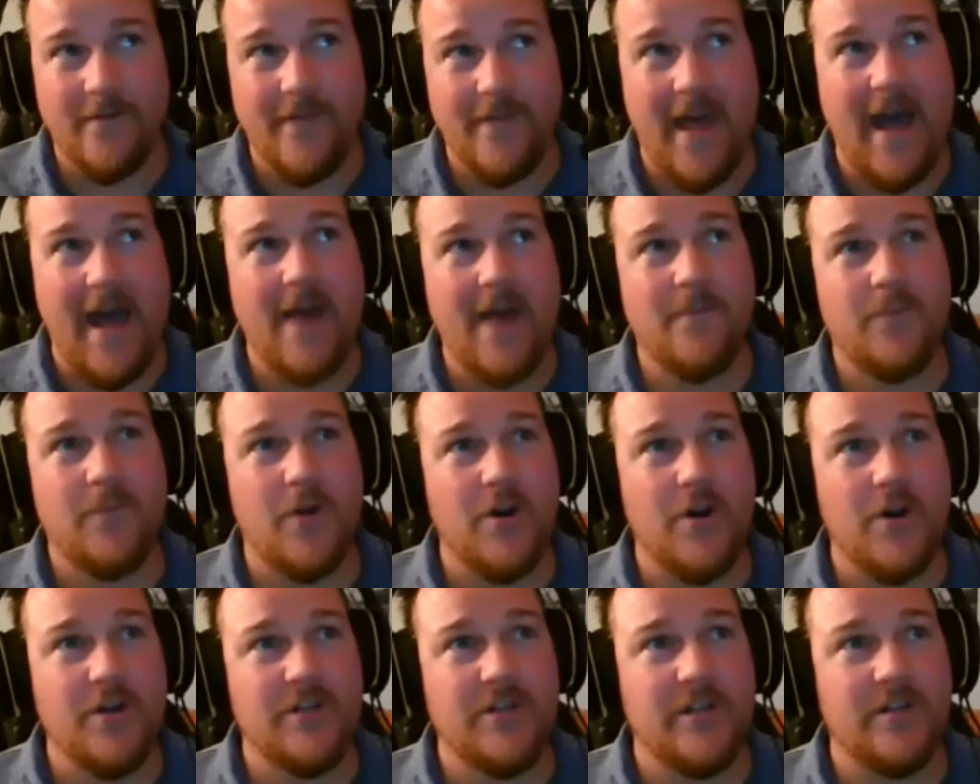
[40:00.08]
that
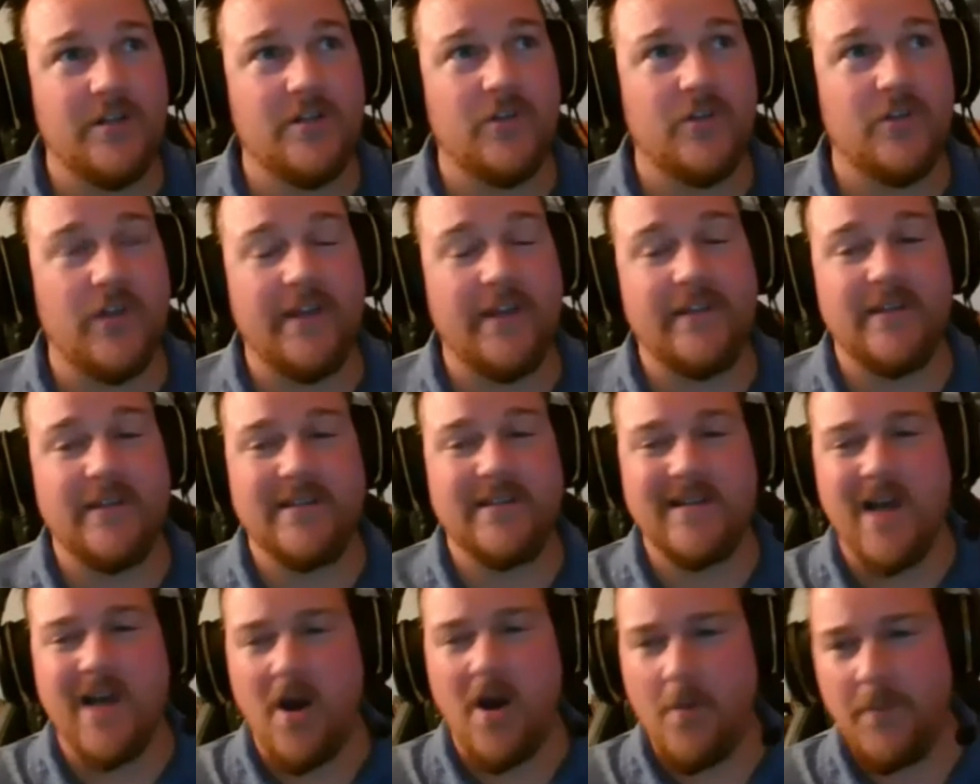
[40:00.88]
person so that this
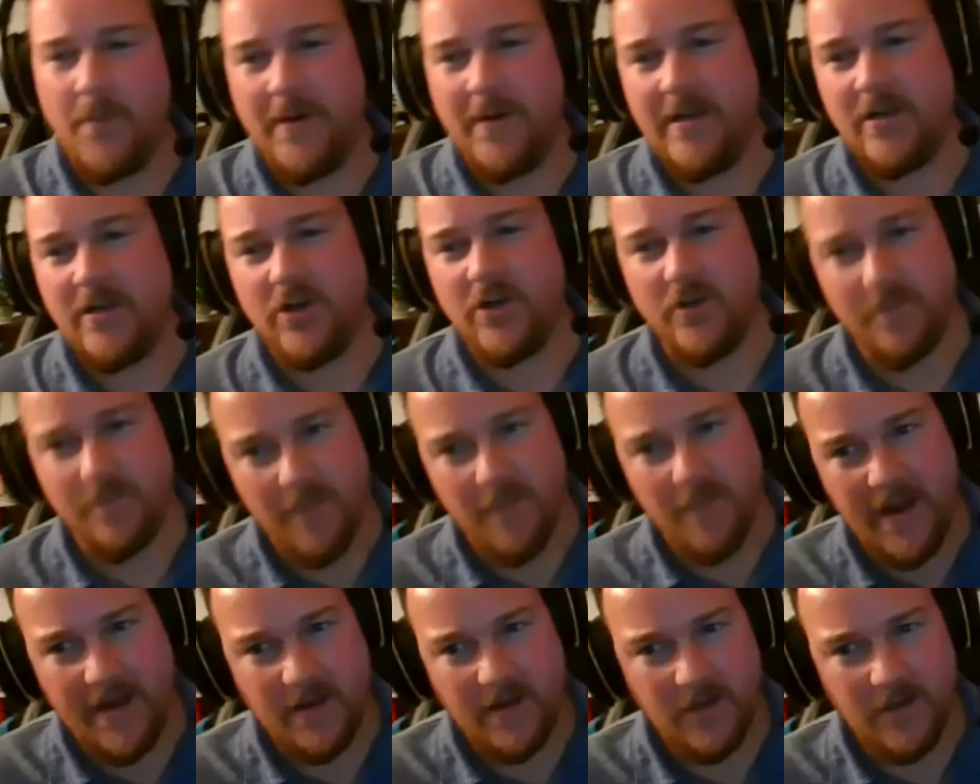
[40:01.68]
company could
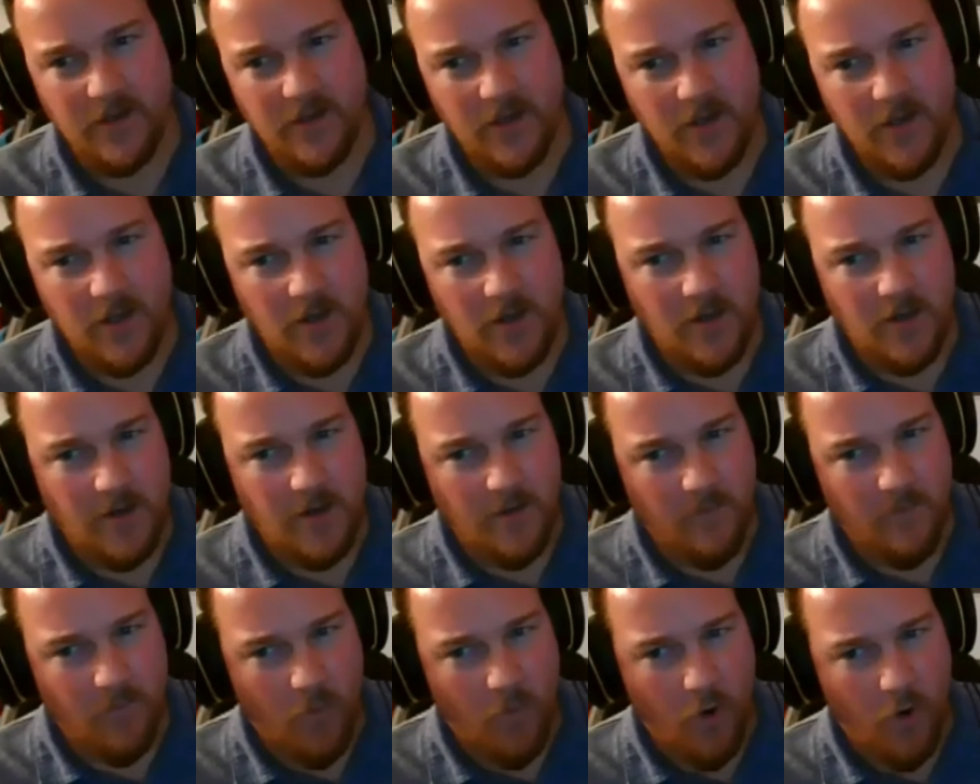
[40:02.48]
make
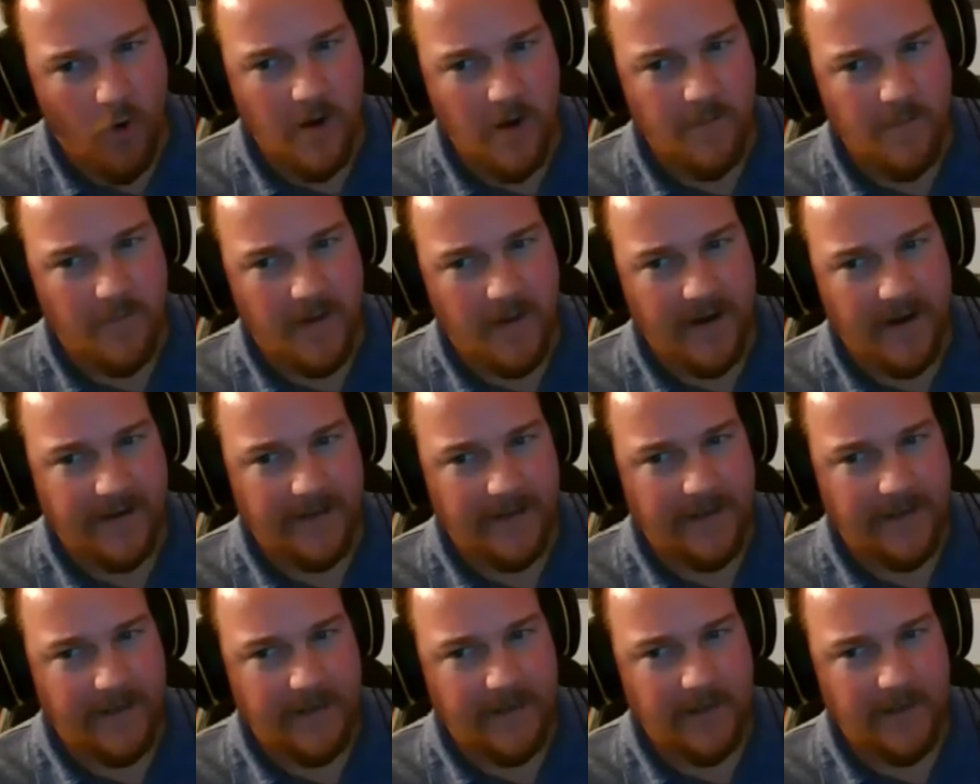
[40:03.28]
more
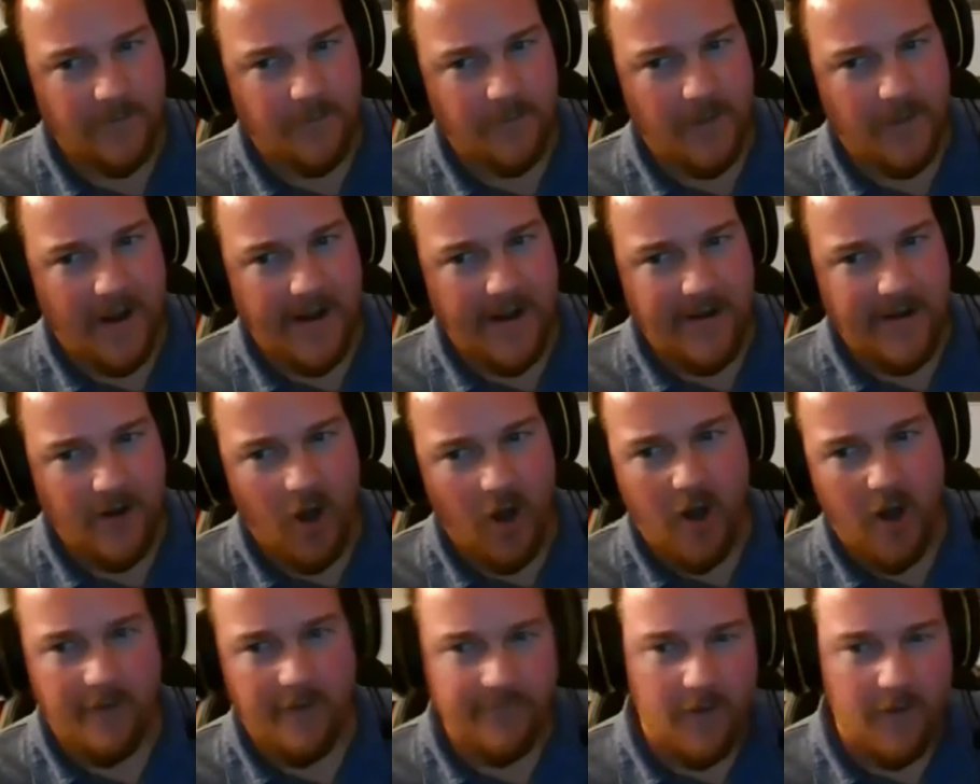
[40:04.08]
money by
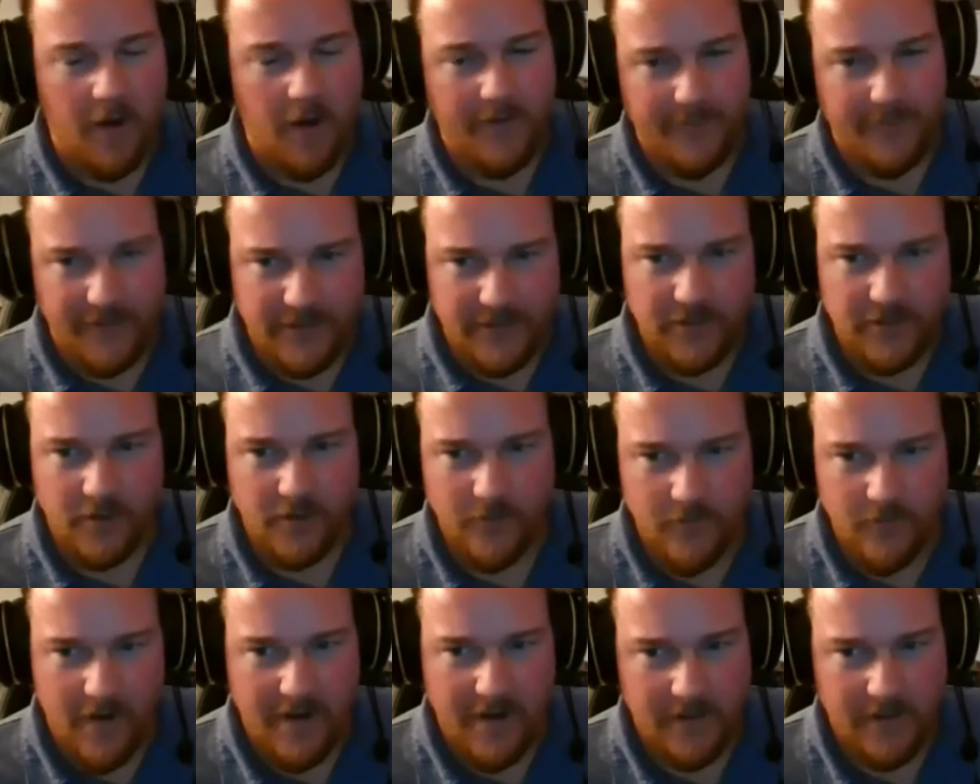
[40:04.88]
not following
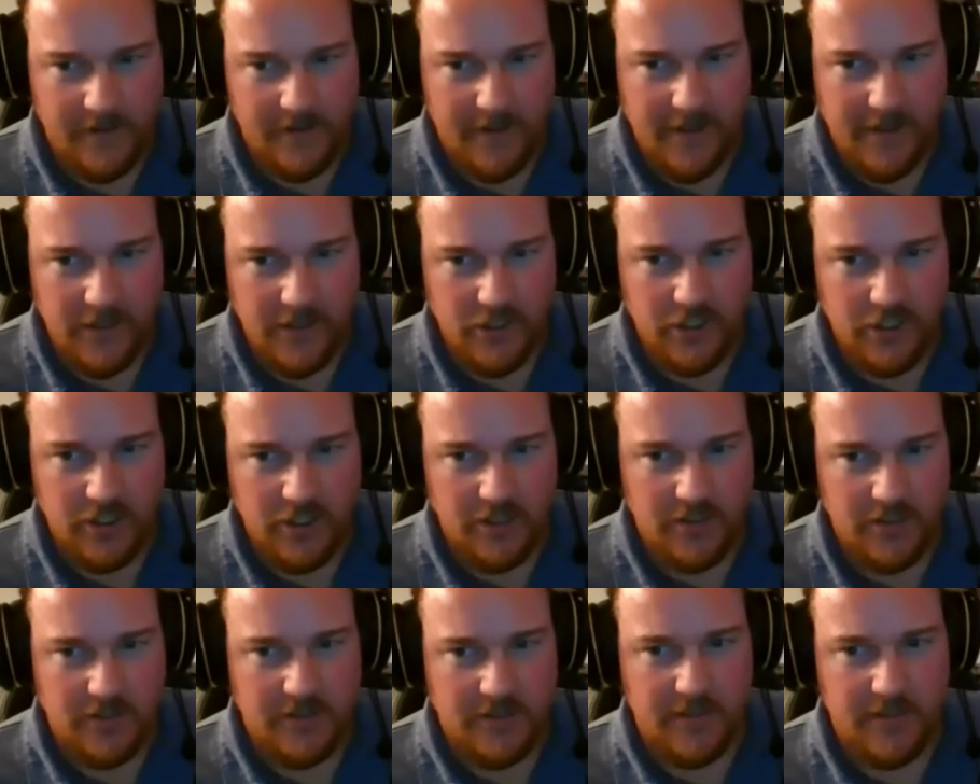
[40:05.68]
certain
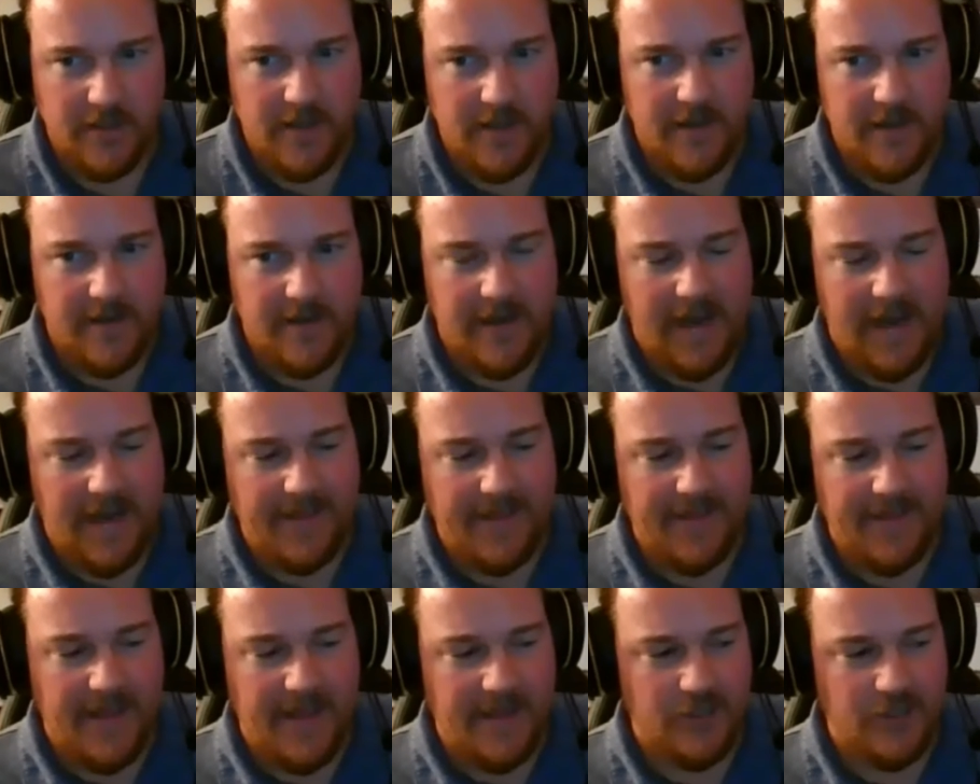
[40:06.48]
regulations.
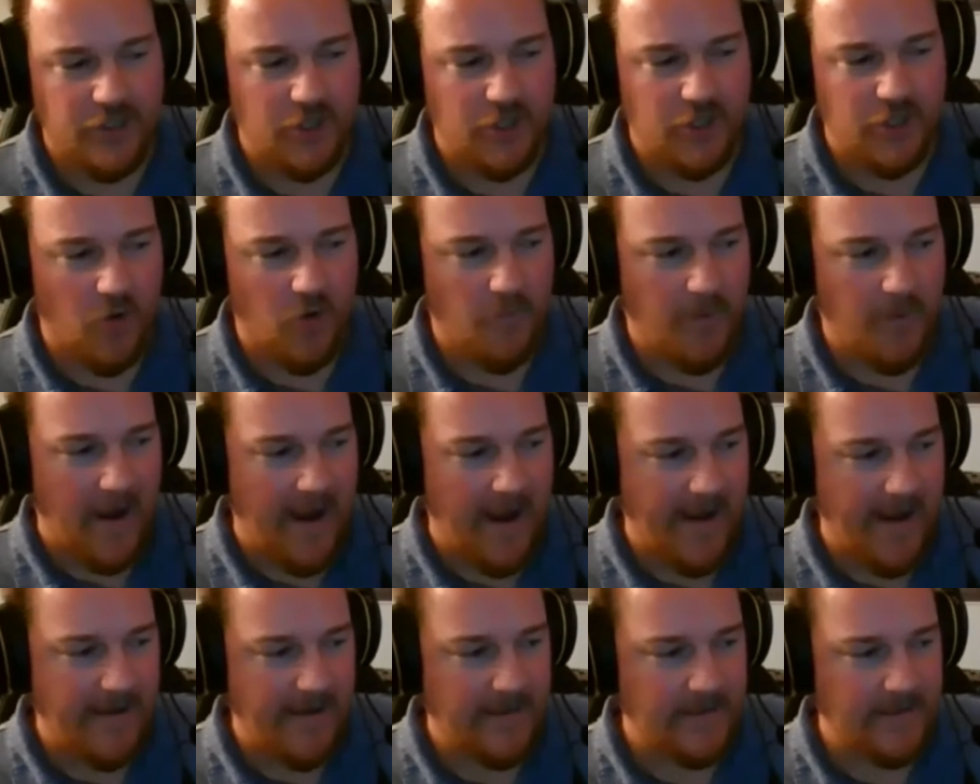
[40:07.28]
And then Joe
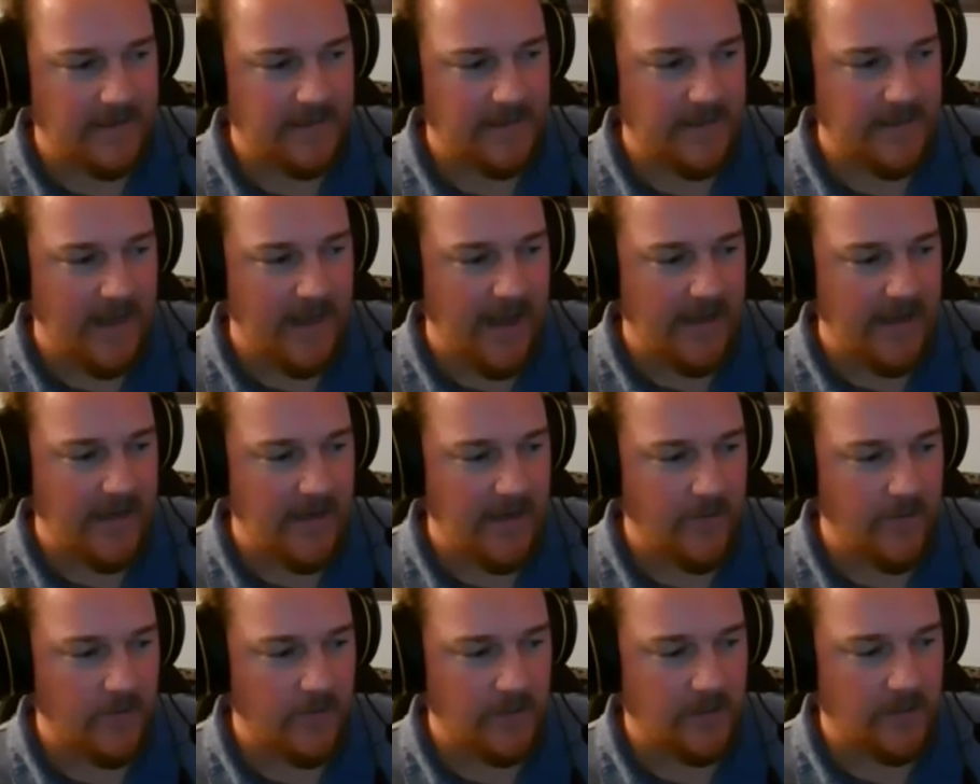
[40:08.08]
Biden said
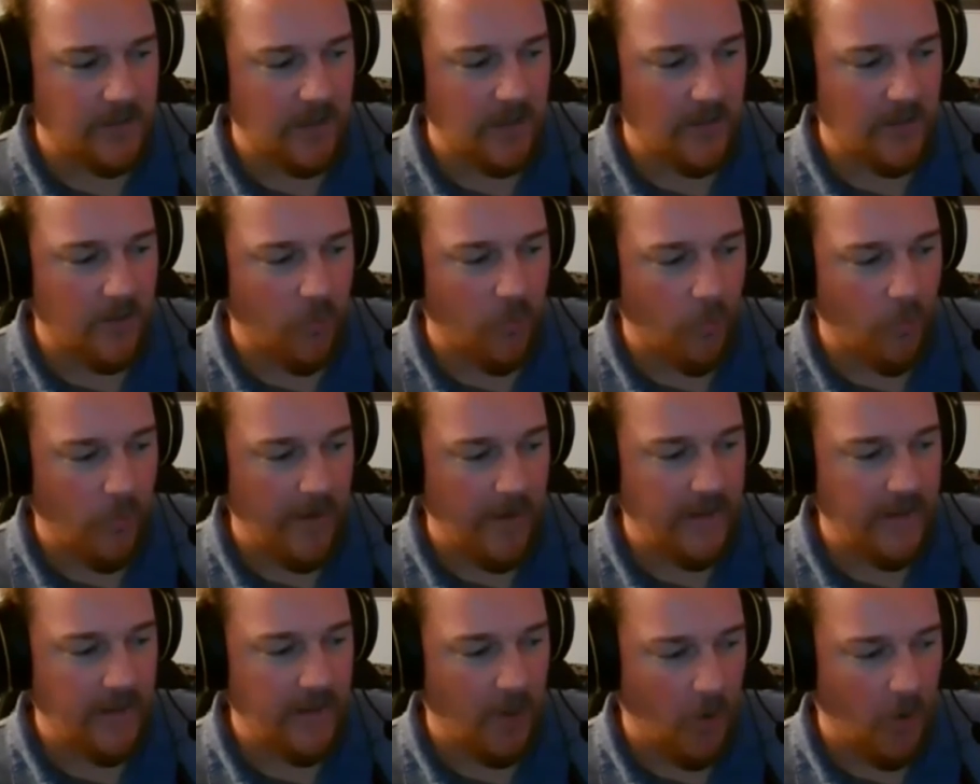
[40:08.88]
he was going to
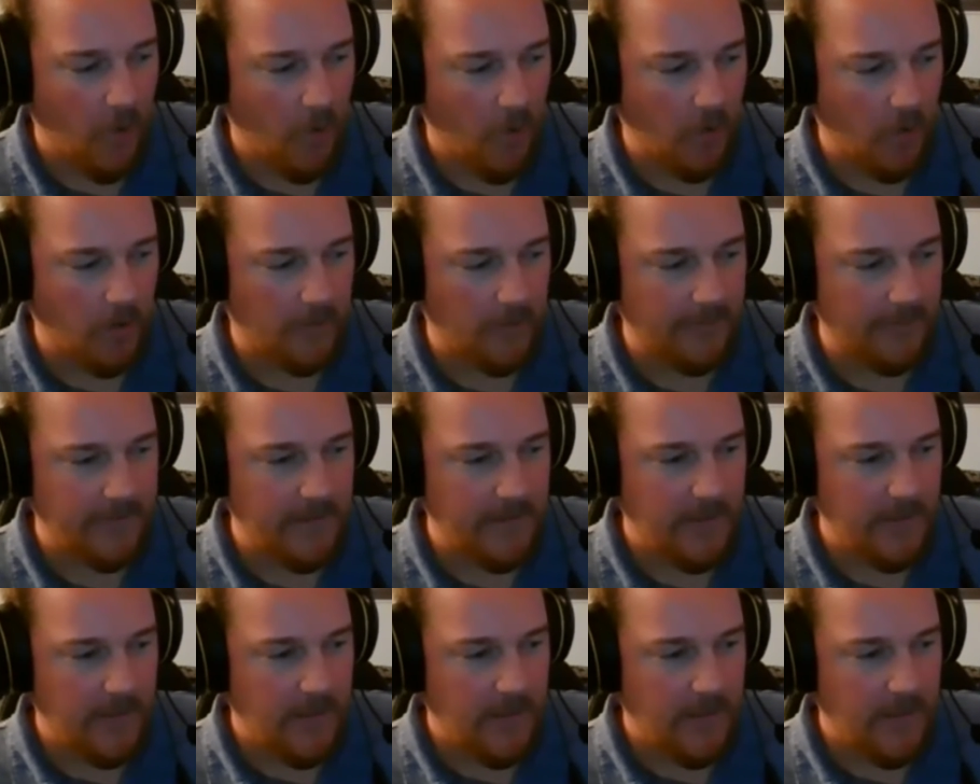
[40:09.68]
withhold